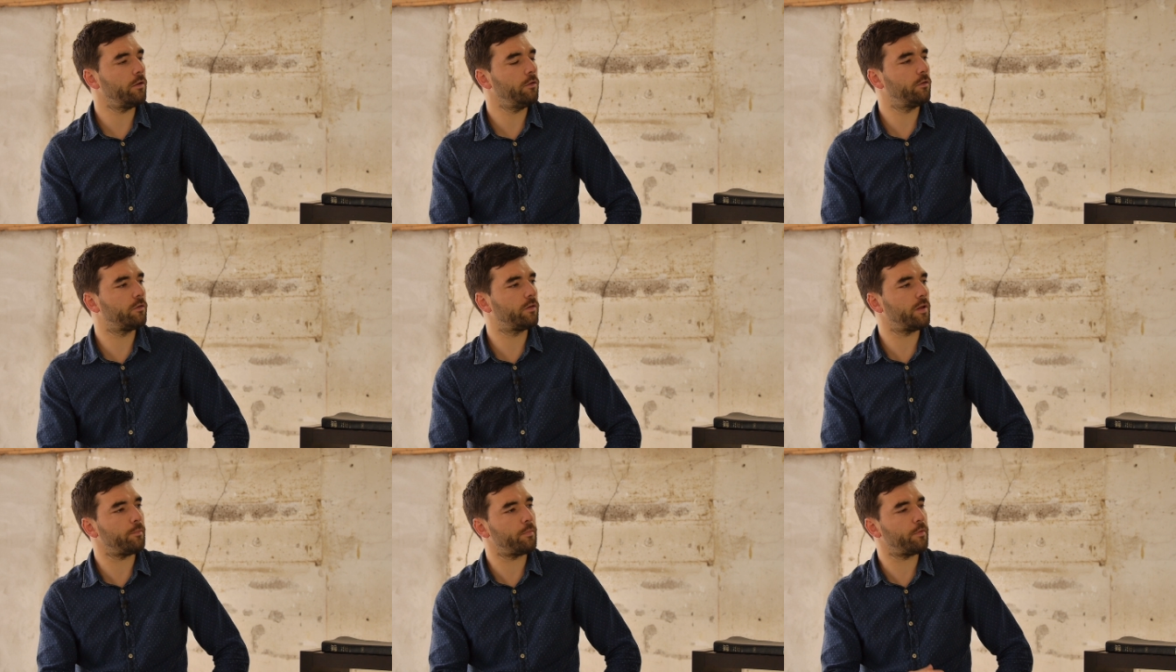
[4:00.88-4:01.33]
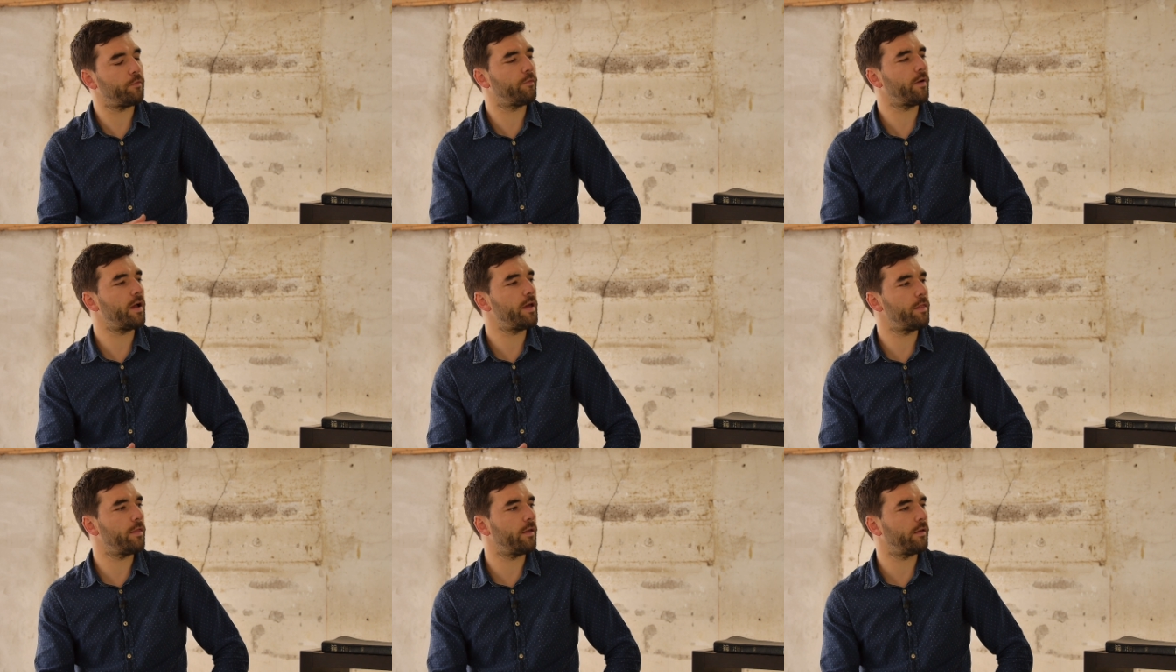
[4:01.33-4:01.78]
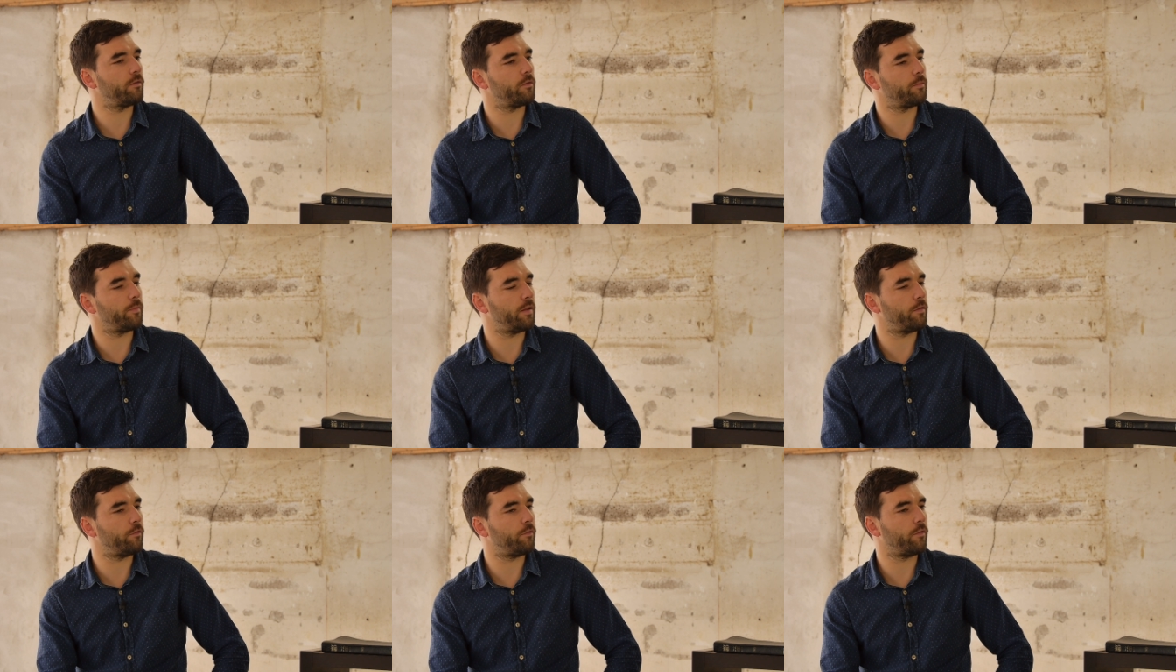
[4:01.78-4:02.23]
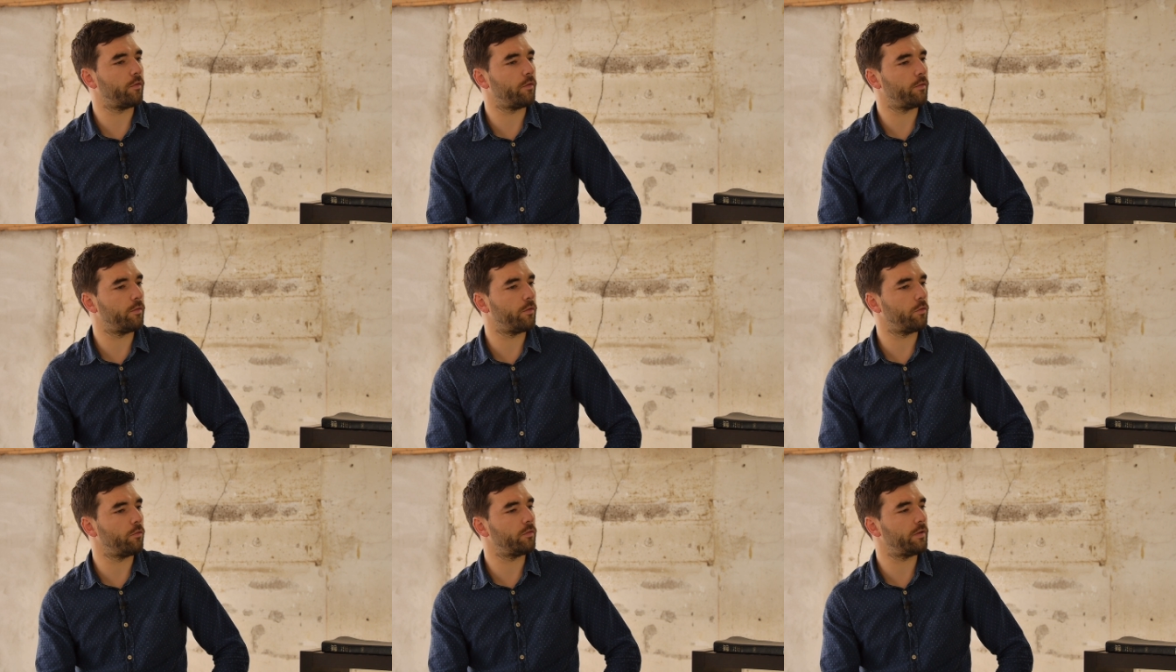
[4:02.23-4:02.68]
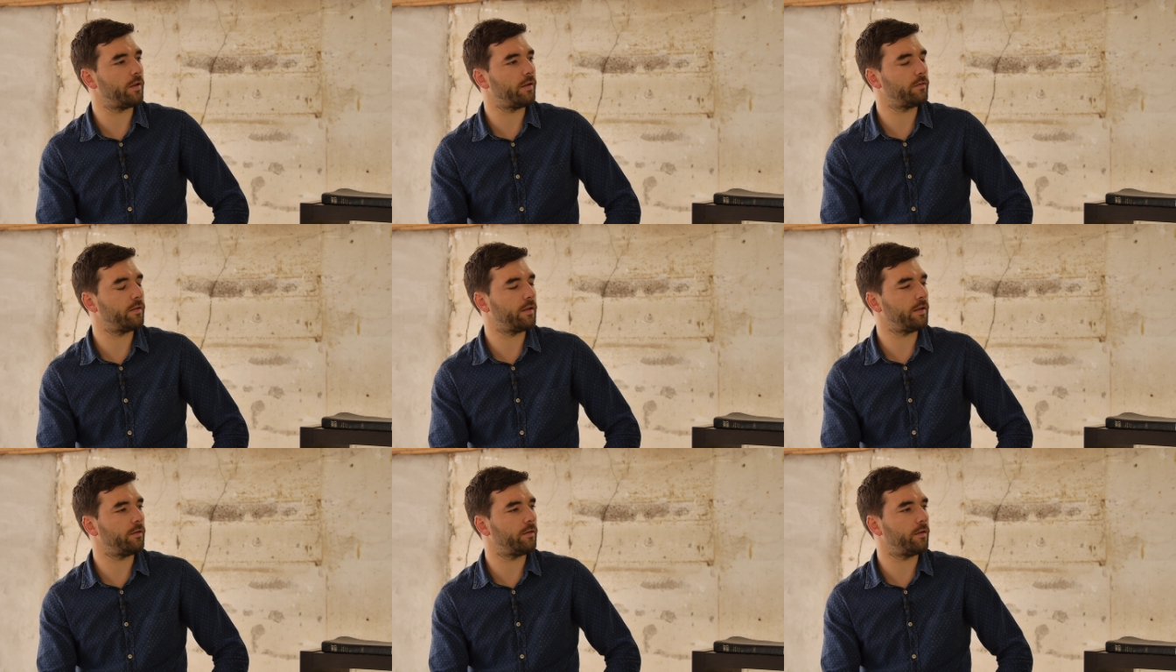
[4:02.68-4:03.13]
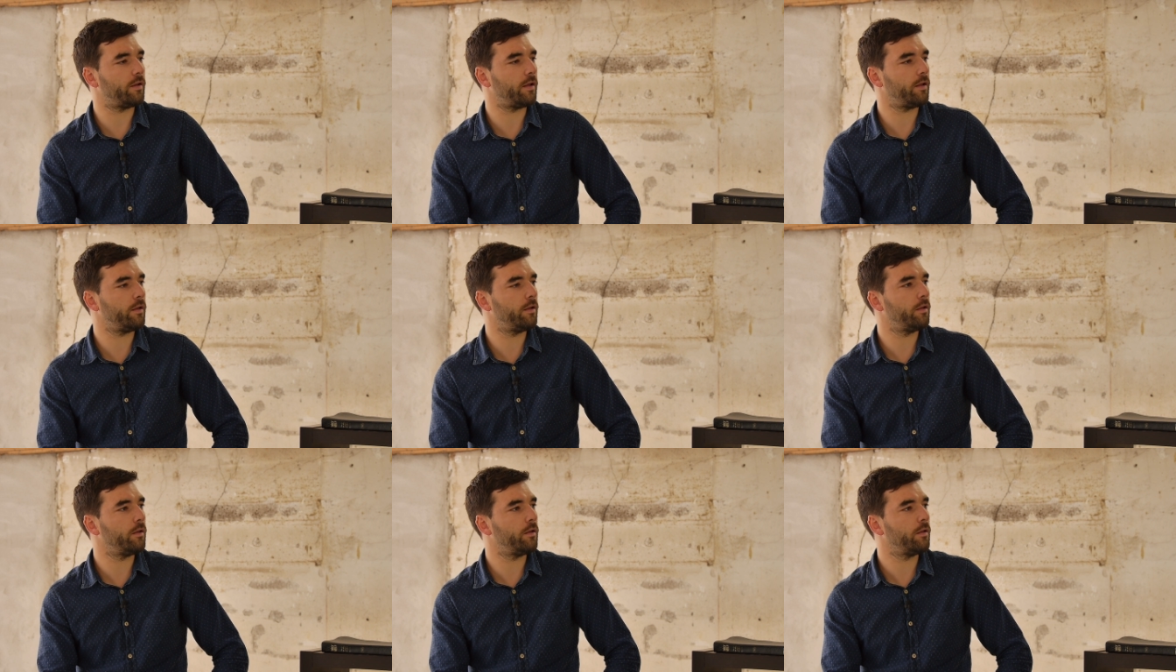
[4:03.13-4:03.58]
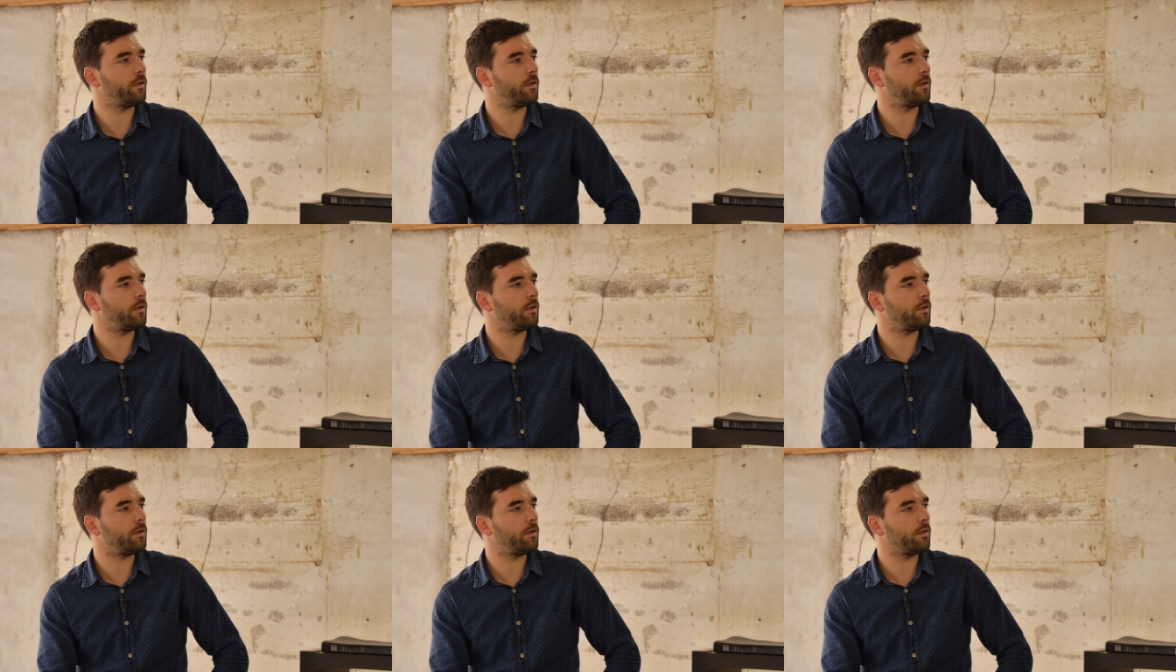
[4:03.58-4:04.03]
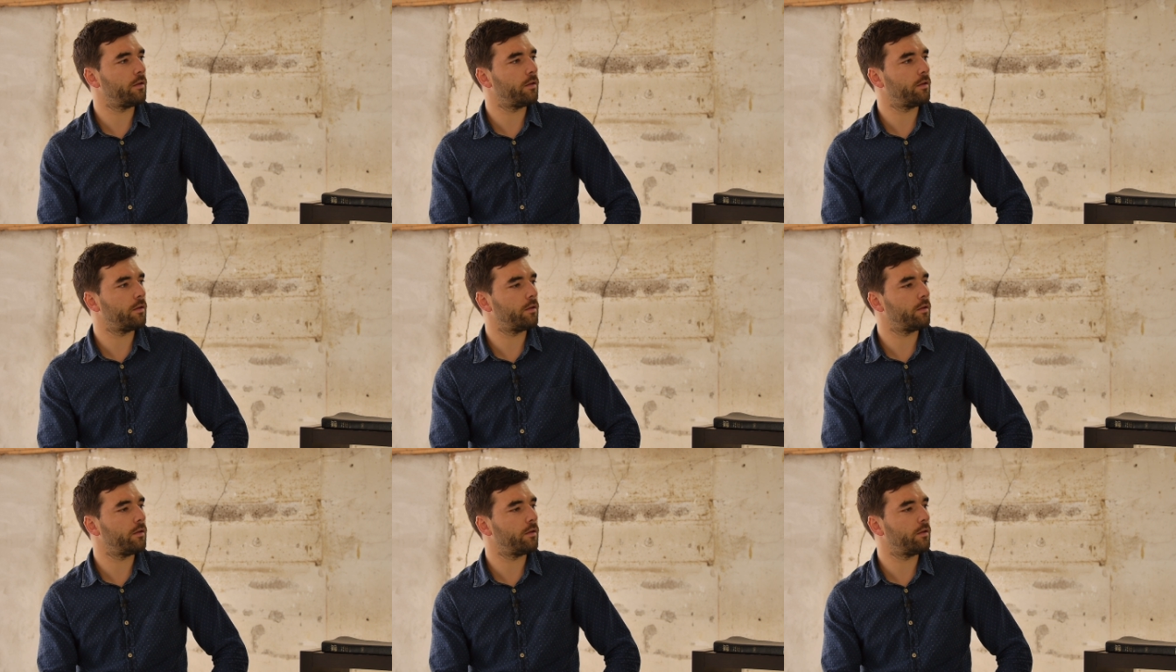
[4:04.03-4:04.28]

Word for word: Can you simplify things a bit for those listening today? Yes, I believe I